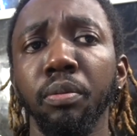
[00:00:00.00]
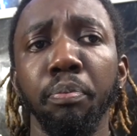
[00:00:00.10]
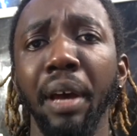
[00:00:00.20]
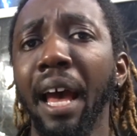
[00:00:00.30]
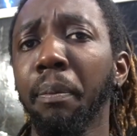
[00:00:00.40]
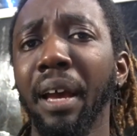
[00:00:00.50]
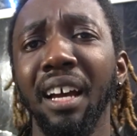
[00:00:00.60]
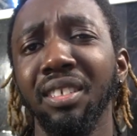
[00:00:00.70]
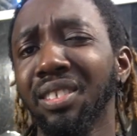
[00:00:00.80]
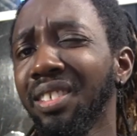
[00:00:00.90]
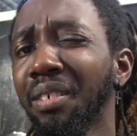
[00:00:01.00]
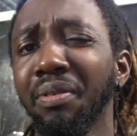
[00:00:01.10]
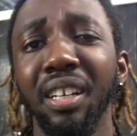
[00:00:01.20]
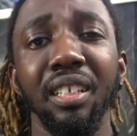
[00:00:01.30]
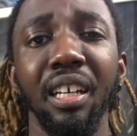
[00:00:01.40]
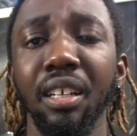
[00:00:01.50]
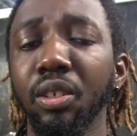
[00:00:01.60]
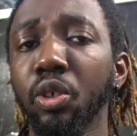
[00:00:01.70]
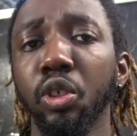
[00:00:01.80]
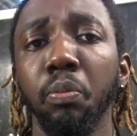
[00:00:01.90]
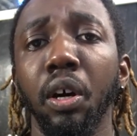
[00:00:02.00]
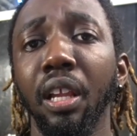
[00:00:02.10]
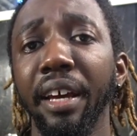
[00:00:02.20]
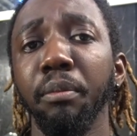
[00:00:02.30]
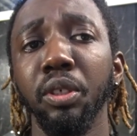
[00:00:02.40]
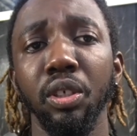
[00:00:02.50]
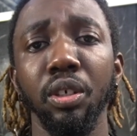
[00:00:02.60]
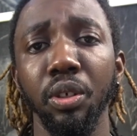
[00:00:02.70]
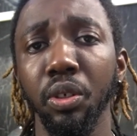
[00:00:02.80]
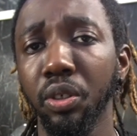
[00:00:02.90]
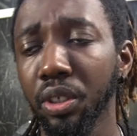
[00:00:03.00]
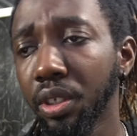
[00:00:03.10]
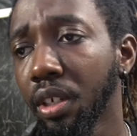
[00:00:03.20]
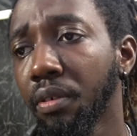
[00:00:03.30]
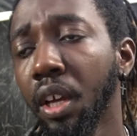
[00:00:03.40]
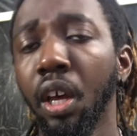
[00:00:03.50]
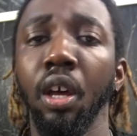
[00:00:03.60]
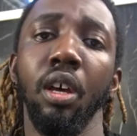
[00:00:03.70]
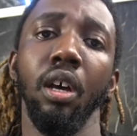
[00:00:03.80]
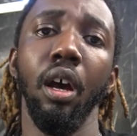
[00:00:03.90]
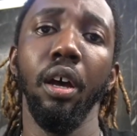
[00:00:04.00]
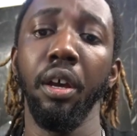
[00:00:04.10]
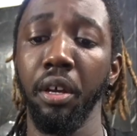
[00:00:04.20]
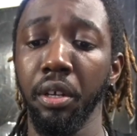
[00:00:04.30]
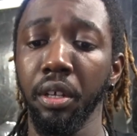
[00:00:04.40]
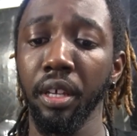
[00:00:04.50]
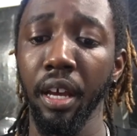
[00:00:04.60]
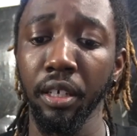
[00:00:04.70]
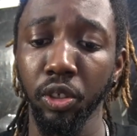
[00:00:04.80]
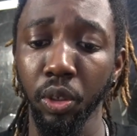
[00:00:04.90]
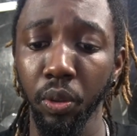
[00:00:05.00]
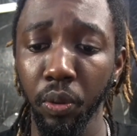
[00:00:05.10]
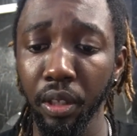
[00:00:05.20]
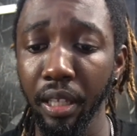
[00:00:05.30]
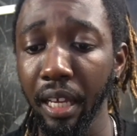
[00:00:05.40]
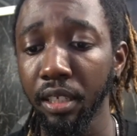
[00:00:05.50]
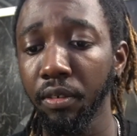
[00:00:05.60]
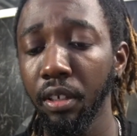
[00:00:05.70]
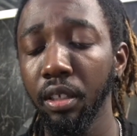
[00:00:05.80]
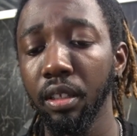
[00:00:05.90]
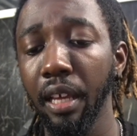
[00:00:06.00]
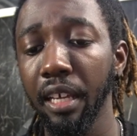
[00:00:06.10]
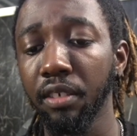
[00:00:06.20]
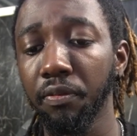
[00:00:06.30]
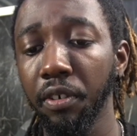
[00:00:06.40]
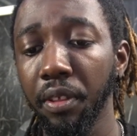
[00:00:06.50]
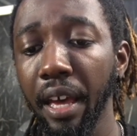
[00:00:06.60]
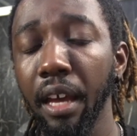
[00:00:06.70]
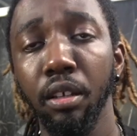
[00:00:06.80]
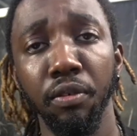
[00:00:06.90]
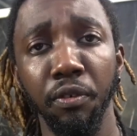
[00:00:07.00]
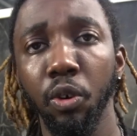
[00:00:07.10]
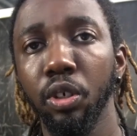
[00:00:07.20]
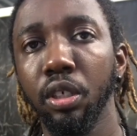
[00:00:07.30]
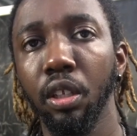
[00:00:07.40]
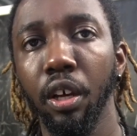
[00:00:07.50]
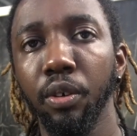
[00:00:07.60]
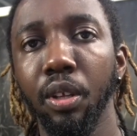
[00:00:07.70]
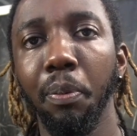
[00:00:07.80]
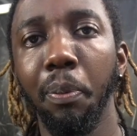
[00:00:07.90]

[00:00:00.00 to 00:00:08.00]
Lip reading: backpacks and stuff like that, little small light materials and stuff. And yeah, so that's for that. And of course, along with the